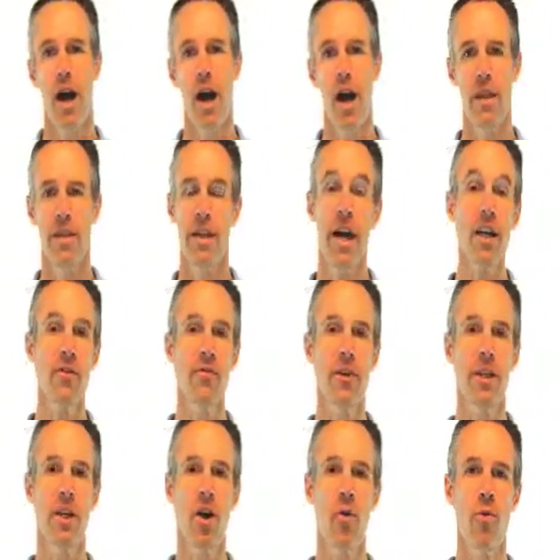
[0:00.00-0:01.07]
In the next
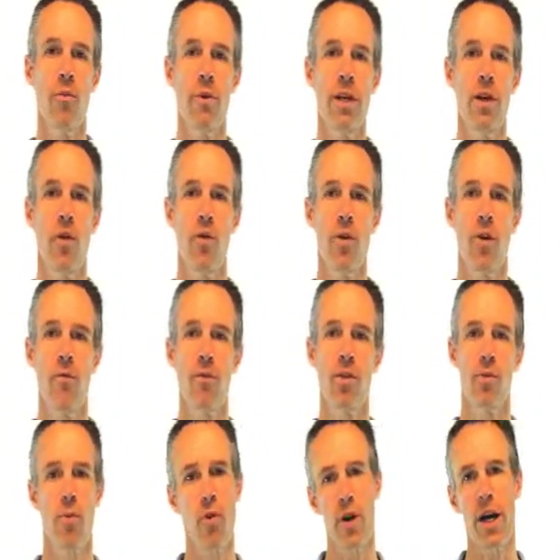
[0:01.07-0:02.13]
video, we'll be going over some
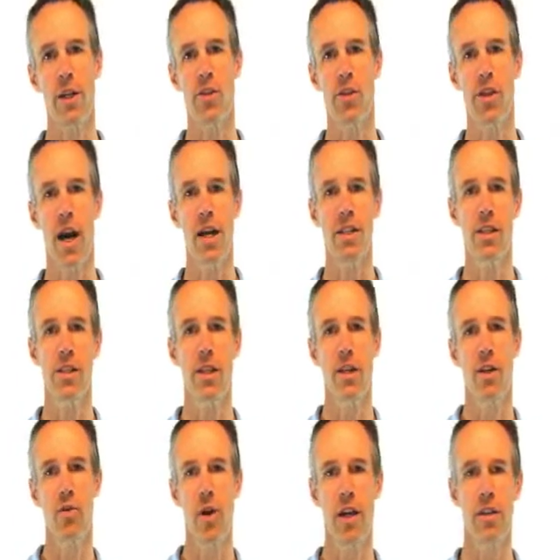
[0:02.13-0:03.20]
more exercises that
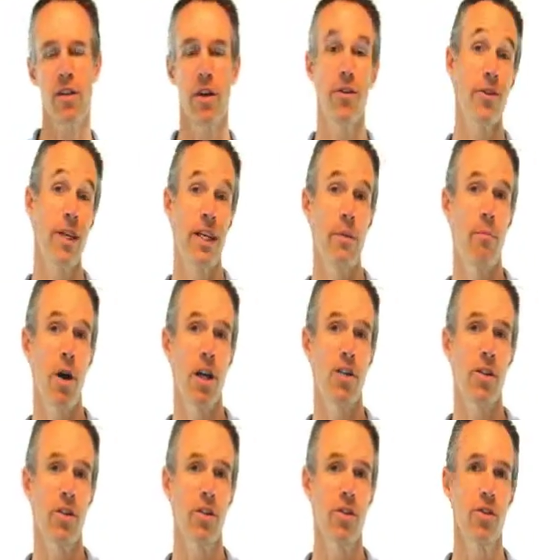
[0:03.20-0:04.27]
address other key
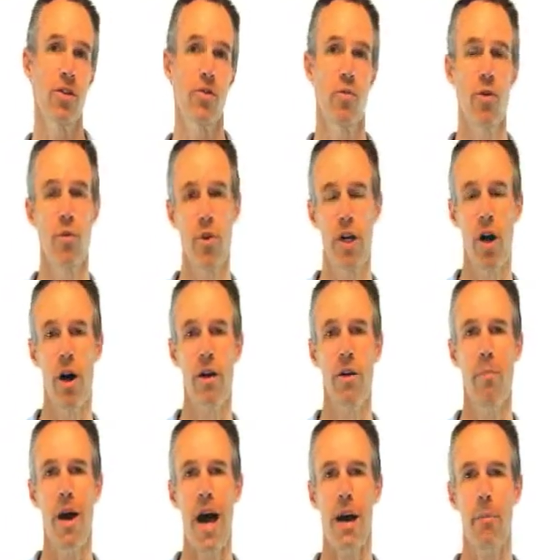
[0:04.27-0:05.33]
muscles with regard to
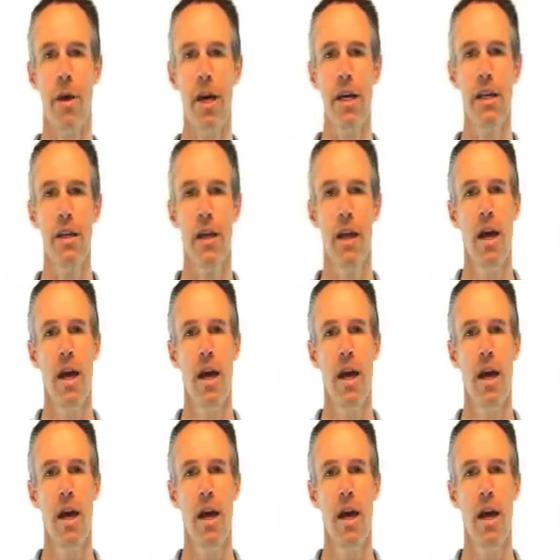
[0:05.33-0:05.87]
back pain,